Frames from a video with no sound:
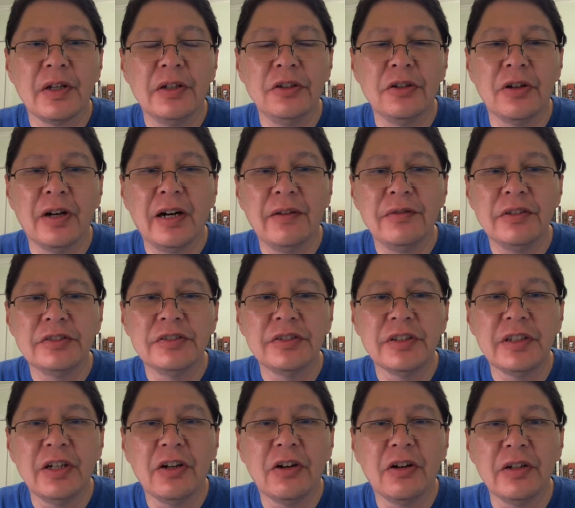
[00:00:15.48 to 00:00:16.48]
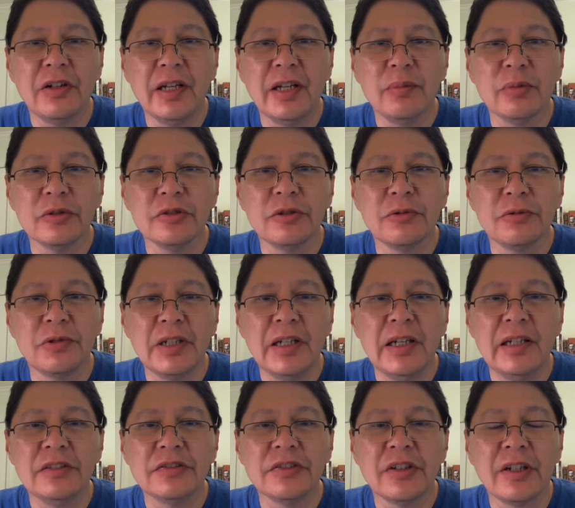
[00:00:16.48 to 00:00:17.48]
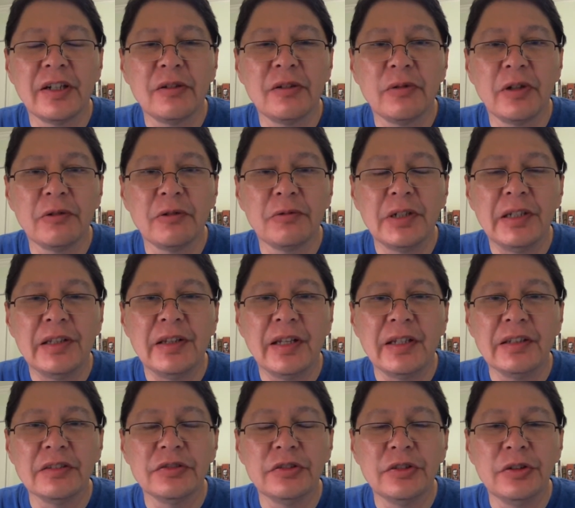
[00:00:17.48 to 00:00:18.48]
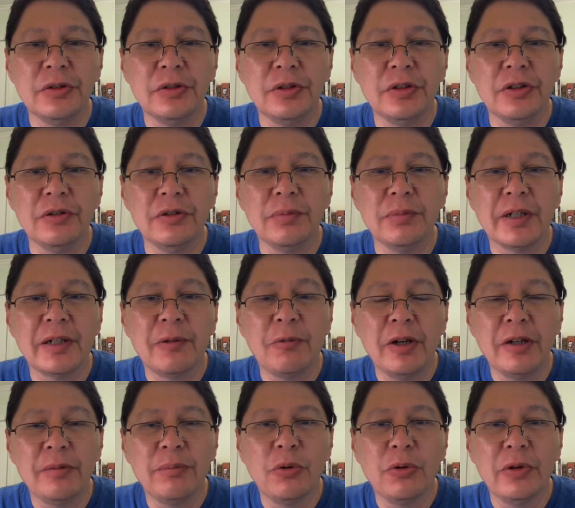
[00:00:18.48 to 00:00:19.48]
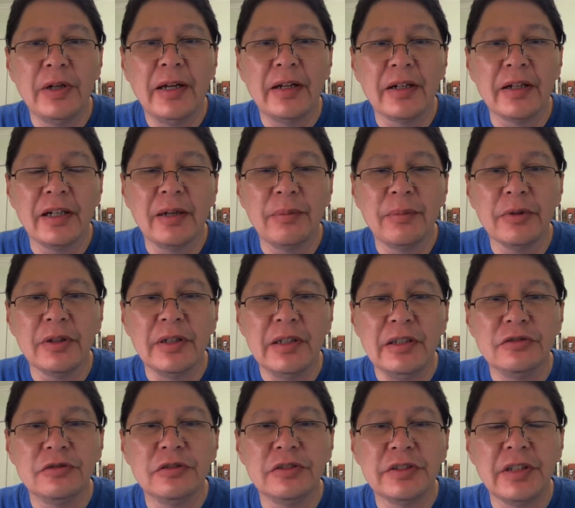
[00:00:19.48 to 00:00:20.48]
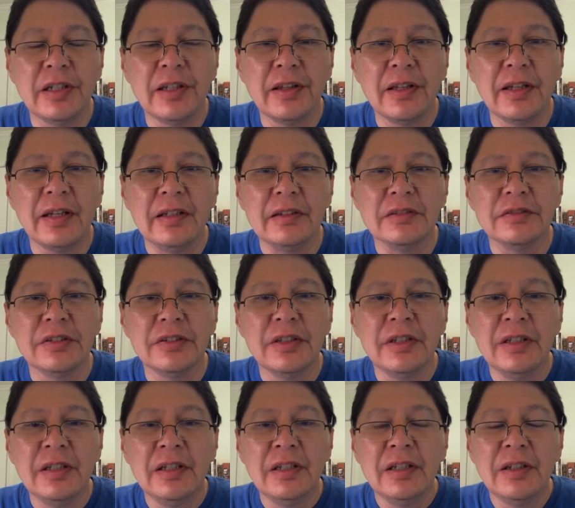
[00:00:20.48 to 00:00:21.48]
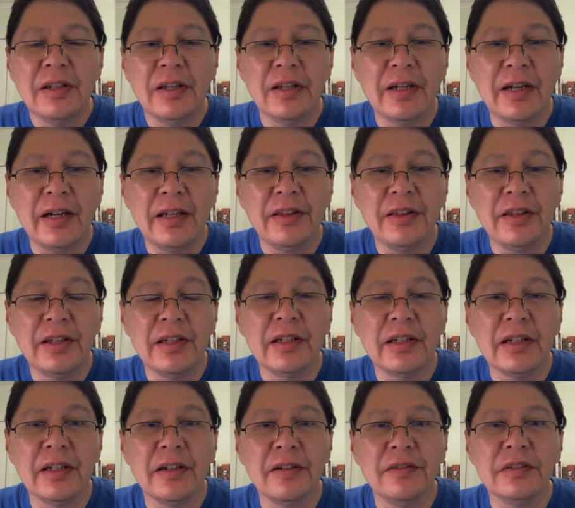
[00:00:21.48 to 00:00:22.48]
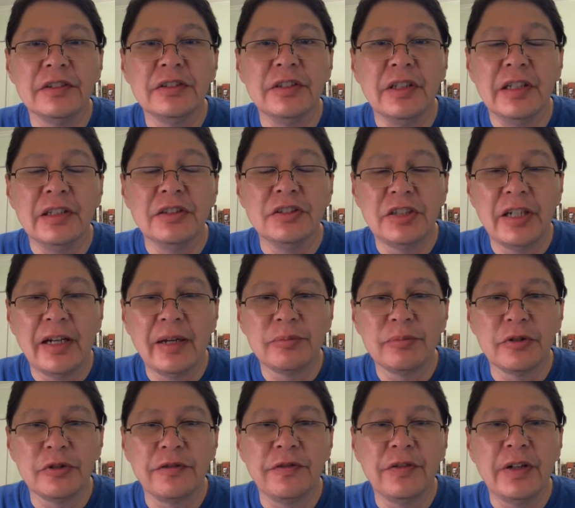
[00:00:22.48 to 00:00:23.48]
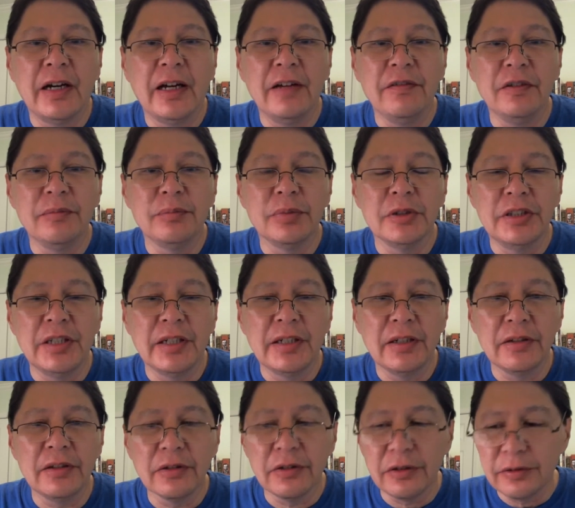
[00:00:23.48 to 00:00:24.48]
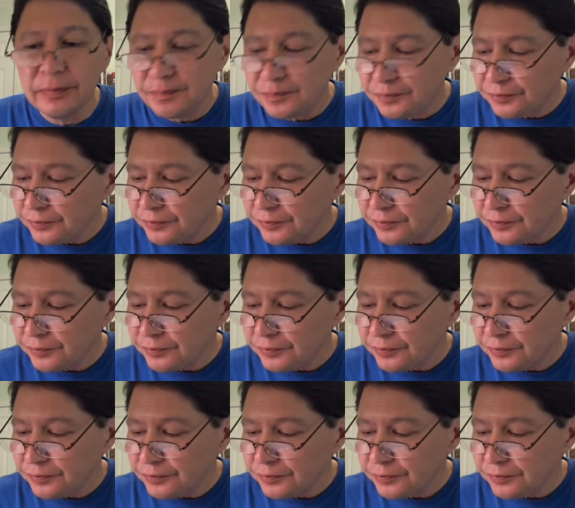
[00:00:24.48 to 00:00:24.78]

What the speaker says: You're obviously all able to read, so I don't want to read things to you, but I want to point out a couple of interesting things that I think of in chapter 5 in particular.